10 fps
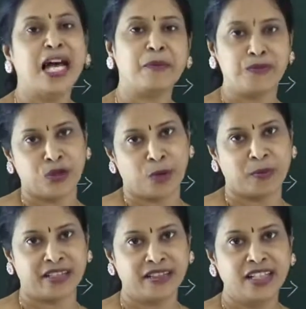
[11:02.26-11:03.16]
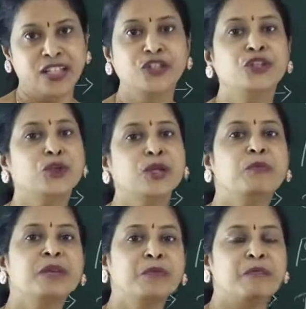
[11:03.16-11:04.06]
abdomen. You will
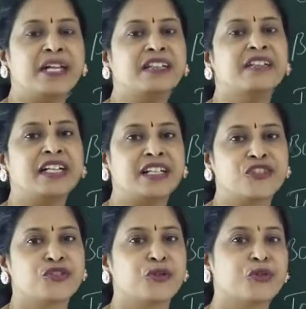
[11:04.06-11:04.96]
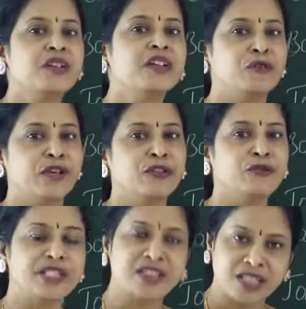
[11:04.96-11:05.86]
be better understood when
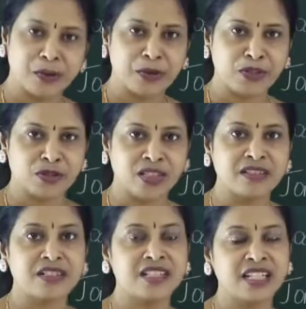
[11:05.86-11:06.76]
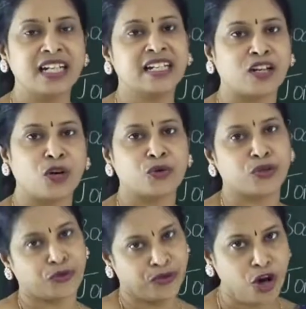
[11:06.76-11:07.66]
we will step into the detailed account
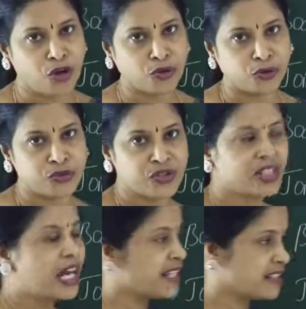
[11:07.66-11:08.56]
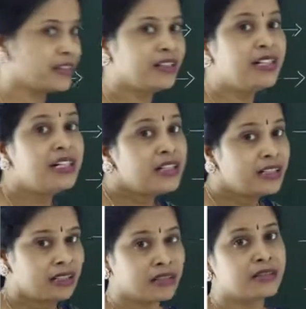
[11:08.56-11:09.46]
of cockroach as a
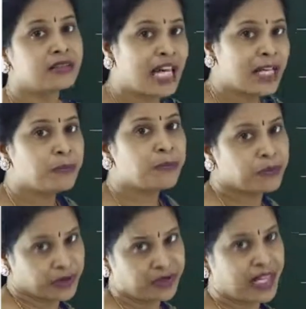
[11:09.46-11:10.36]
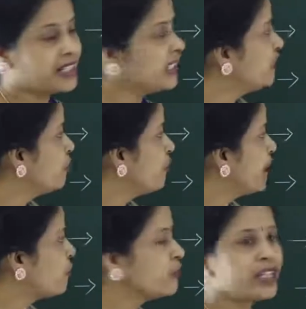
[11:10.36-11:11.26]
type study
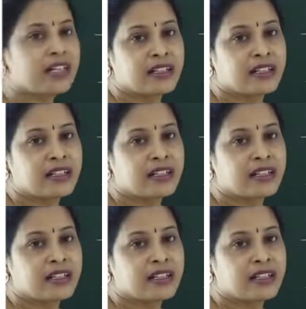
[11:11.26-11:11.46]
where we will